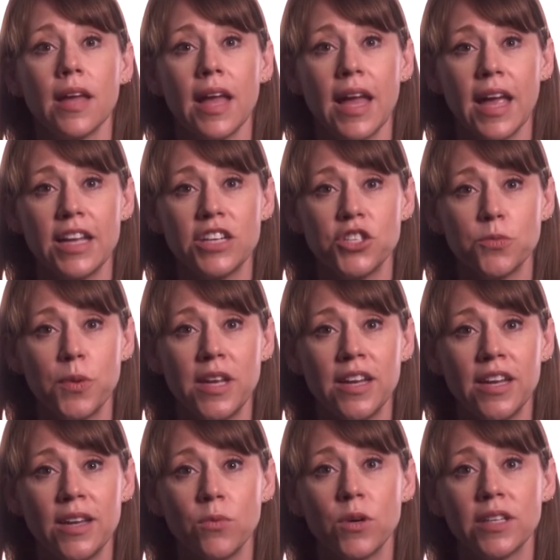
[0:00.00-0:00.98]

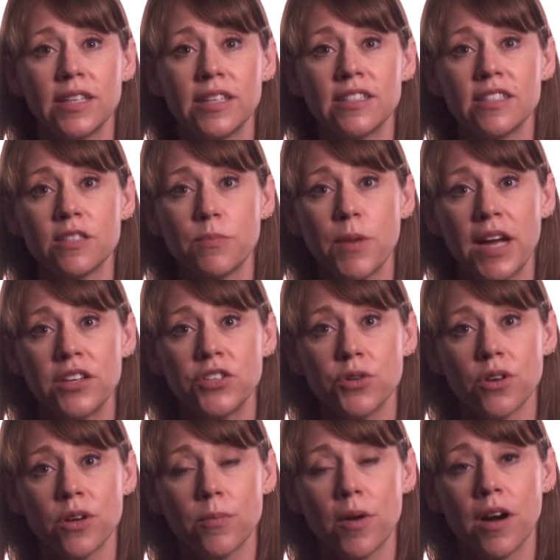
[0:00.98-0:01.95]
HPD will inspect
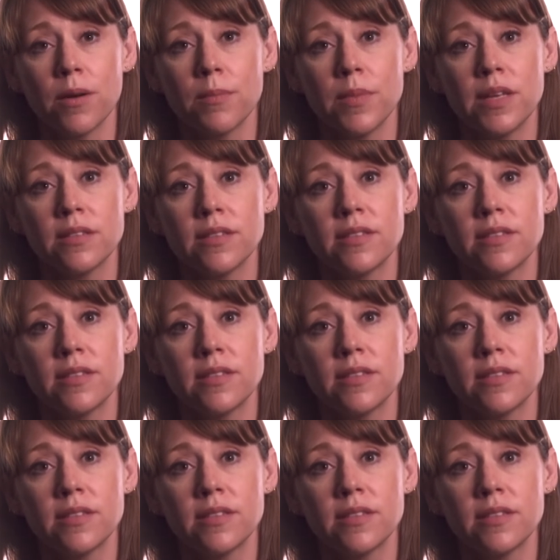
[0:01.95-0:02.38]
your apartment